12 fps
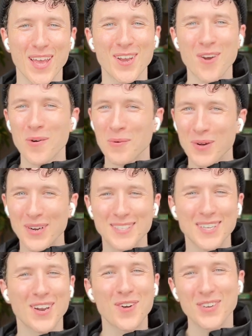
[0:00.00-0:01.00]
know what works,
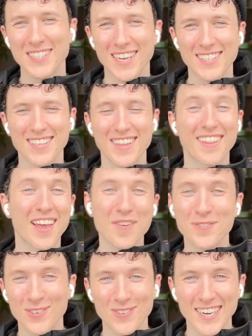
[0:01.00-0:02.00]
they know what doesn't, they're there
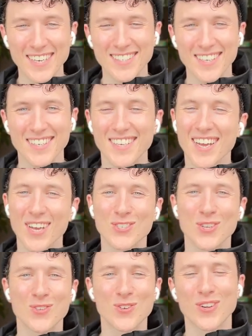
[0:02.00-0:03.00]
for a reason.
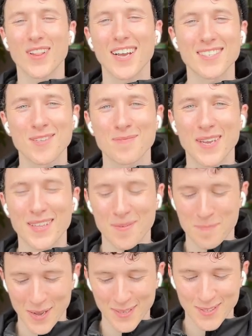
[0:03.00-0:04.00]
So utilize them in the
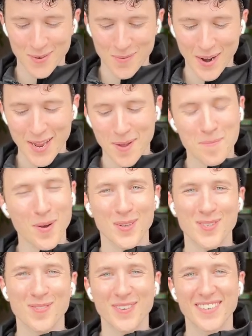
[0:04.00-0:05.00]
best way
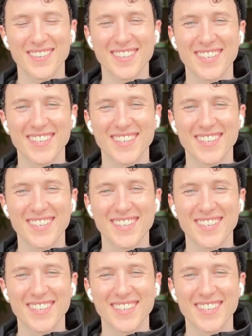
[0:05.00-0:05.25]
possible.